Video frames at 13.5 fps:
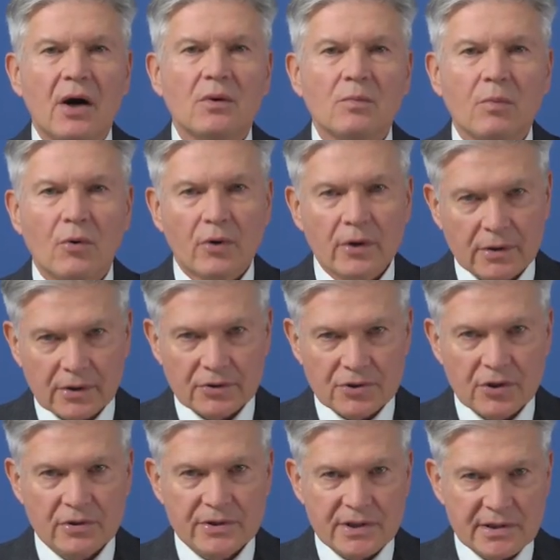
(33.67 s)
on board
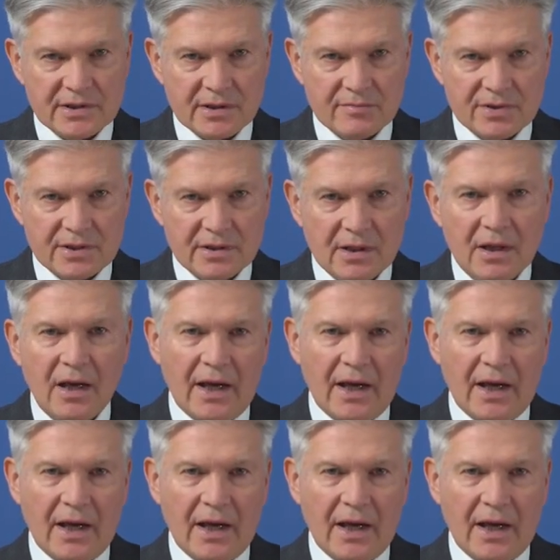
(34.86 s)
control systems,